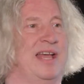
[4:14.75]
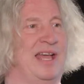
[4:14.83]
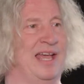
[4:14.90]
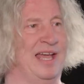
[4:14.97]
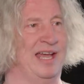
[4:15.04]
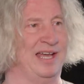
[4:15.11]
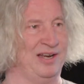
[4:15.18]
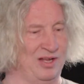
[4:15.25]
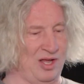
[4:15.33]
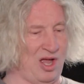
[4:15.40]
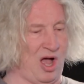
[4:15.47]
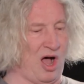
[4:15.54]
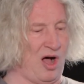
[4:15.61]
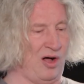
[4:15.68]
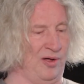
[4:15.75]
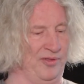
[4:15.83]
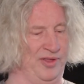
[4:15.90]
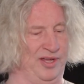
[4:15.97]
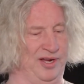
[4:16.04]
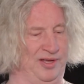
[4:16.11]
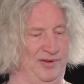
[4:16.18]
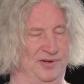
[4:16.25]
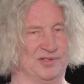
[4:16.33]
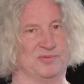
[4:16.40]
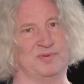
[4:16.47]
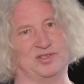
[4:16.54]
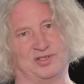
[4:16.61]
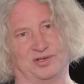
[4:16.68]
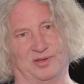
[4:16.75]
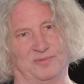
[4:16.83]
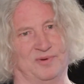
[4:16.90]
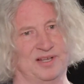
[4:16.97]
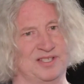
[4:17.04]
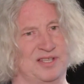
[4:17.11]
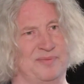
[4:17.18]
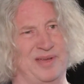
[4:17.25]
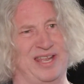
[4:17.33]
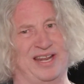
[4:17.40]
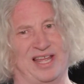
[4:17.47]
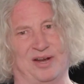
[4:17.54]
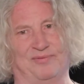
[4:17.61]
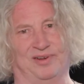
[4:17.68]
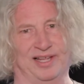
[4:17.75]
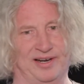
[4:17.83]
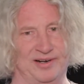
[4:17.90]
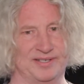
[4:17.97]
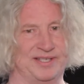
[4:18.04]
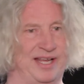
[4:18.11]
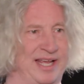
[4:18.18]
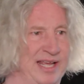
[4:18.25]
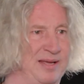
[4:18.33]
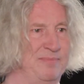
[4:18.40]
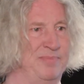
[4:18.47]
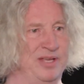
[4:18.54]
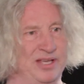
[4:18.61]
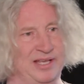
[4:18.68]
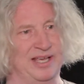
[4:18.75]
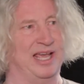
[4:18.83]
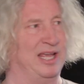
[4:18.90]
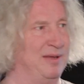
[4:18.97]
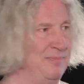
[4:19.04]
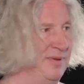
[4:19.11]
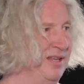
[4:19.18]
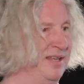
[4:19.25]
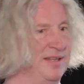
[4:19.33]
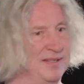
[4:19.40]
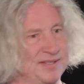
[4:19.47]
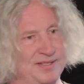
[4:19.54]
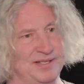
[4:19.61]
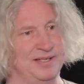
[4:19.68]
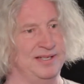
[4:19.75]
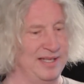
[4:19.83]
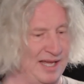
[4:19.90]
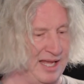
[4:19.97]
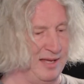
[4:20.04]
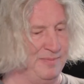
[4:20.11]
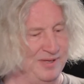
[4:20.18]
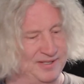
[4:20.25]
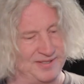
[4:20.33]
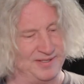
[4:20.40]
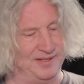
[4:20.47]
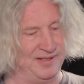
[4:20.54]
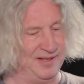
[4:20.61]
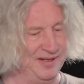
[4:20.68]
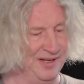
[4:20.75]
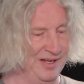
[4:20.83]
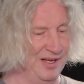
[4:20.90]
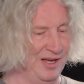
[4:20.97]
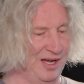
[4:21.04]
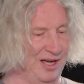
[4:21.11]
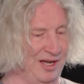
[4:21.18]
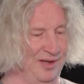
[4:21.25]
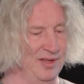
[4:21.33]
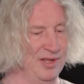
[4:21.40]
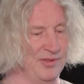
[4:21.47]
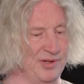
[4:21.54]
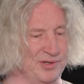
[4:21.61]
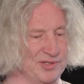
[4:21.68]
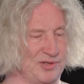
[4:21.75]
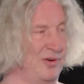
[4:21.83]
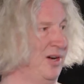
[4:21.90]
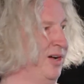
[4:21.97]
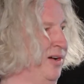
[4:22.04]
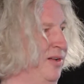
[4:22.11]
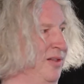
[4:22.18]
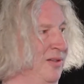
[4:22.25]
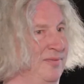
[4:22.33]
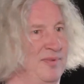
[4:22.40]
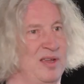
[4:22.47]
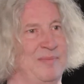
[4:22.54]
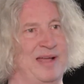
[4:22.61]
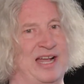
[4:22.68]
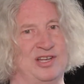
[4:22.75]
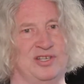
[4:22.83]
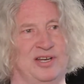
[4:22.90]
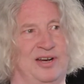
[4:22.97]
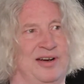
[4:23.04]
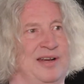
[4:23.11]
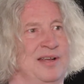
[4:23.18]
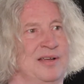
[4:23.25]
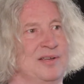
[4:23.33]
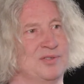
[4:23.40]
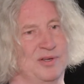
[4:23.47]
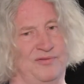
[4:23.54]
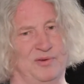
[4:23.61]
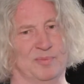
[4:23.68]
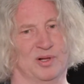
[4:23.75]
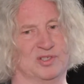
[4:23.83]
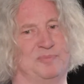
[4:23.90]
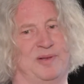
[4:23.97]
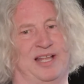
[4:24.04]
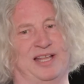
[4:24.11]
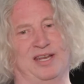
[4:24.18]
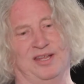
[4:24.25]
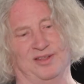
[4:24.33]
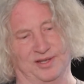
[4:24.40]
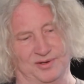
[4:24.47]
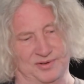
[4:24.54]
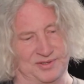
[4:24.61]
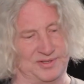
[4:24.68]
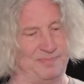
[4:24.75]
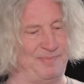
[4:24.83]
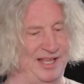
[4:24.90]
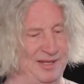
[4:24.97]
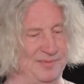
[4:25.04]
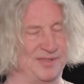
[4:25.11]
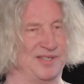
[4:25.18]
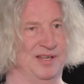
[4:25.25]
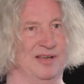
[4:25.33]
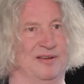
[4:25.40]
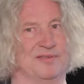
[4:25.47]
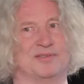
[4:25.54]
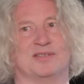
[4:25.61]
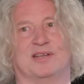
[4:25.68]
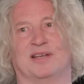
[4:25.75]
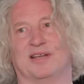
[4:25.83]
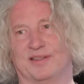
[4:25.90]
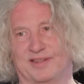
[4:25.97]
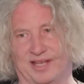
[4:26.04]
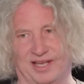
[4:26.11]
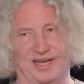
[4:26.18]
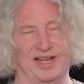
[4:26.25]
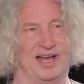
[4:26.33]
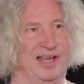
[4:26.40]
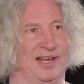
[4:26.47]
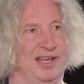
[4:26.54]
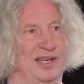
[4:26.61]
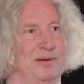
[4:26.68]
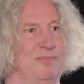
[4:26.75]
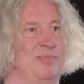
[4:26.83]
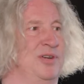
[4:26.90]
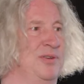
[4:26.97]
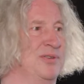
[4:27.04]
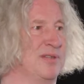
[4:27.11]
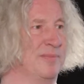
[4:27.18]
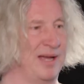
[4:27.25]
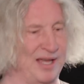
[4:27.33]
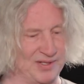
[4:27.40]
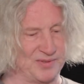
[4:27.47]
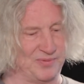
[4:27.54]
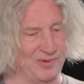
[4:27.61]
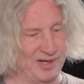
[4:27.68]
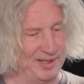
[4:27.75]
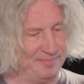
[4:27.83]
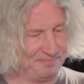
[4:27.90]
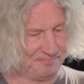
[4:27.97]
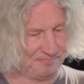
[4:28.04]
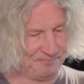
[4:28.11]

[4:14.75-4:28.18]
and all the others, which are the ones that made out of letters, A, B, A, B, C, A, B, C, uh, those are all imaginary. So if you multiply any of those by themselves, they annihilate and produce a minus one.